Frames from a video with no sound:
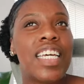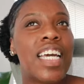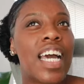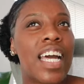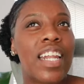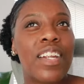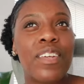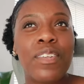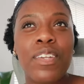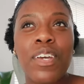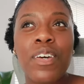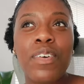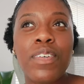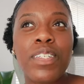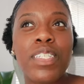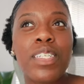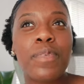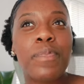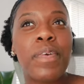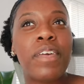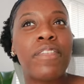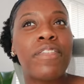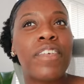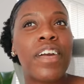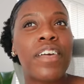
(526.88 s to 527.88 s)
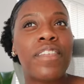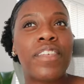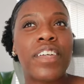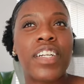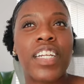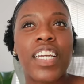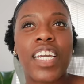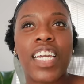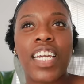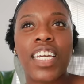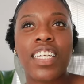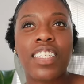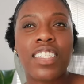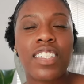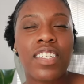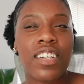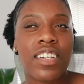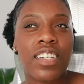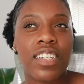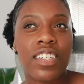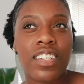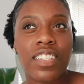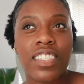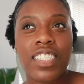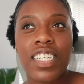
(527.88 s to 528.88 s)
I don't know. It took me forever to get
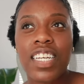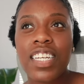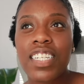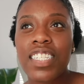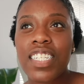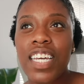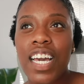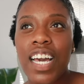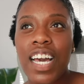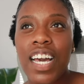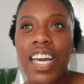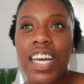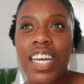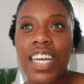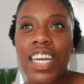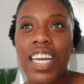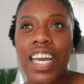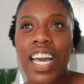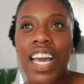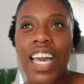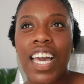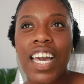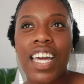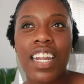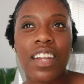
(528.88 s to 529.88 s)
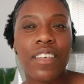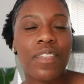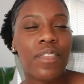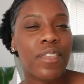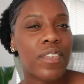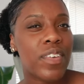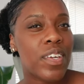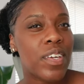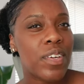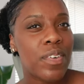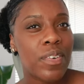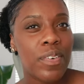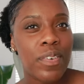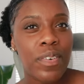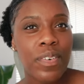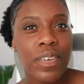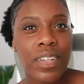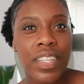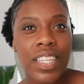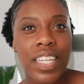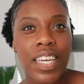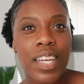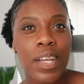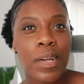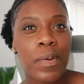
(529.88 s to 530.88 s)
started on TikTok. I had a few
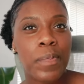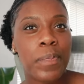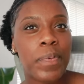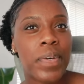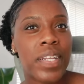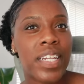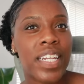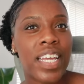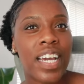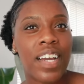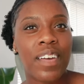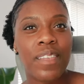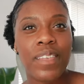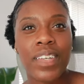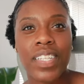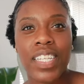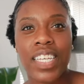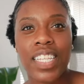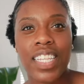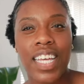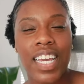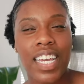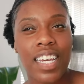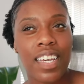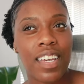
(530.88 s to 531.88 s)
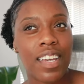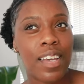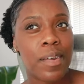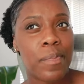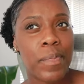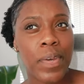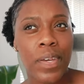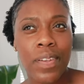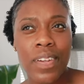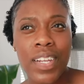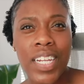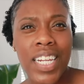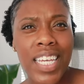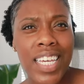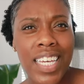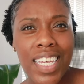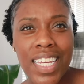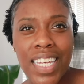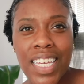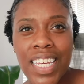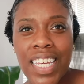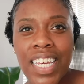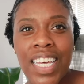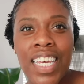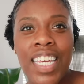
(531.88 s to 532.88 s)
on there, but not really like a
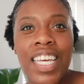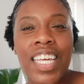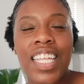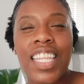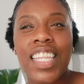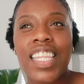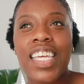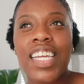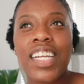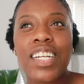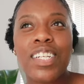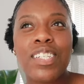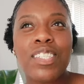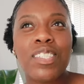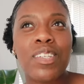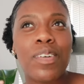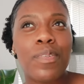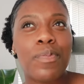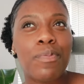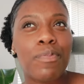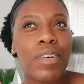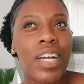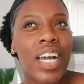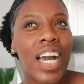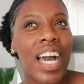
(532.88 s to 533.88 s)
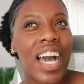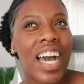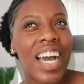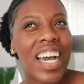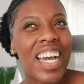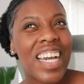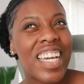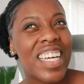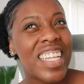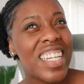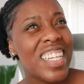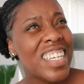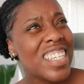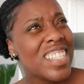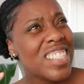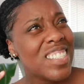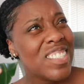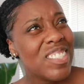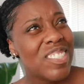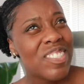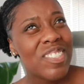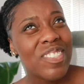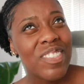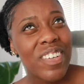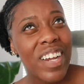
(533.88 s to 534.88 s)
community there. So I'm kind
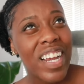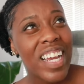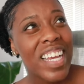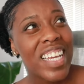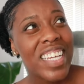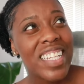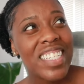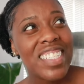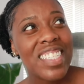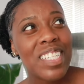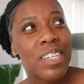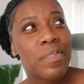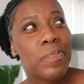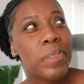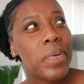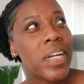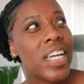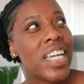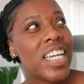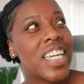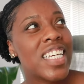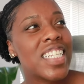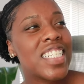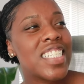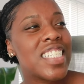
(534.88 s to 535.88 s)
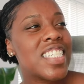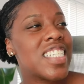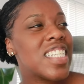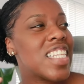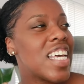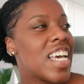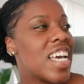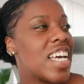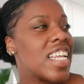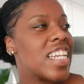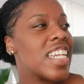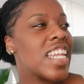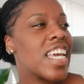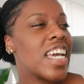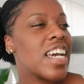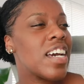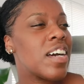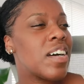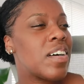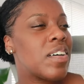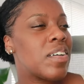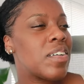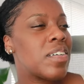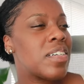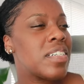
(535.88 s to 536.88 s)
of trying to break into that
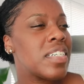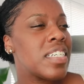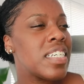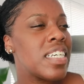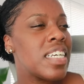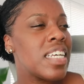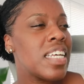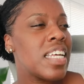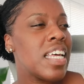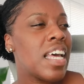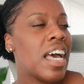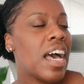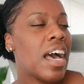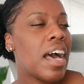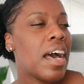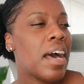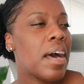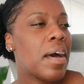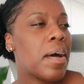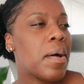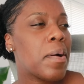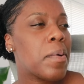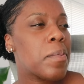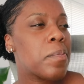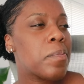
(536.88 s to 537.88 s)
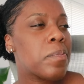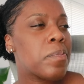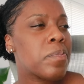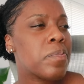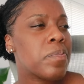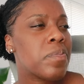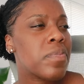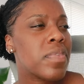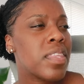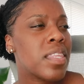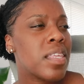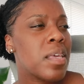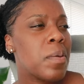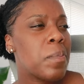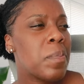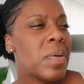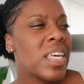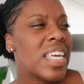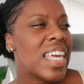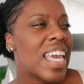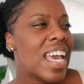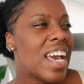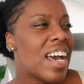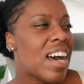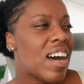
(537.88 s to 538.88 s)
now. Um, but
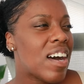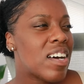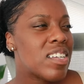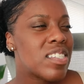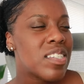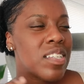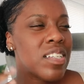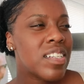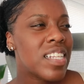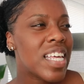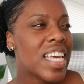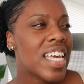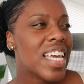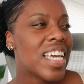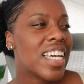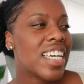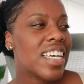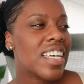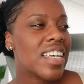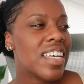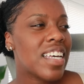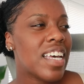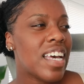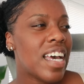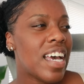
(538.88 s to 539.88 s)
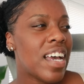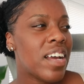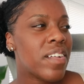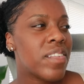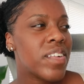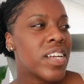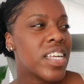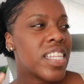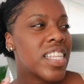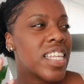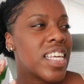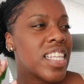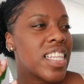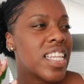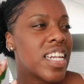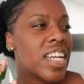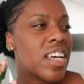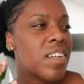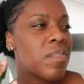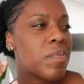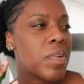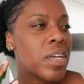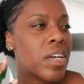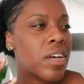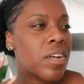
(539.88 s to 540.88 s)
yeah, also like everything that
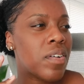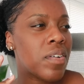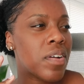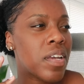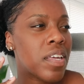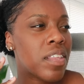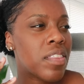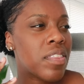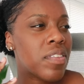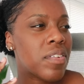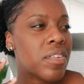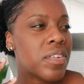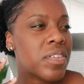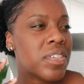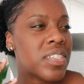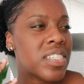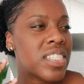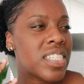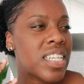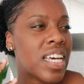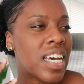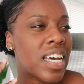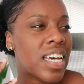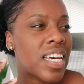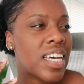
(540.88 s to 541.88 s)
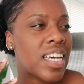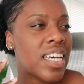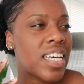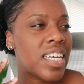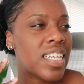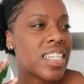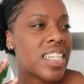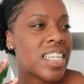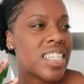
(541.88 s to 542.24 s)
I've been going through is not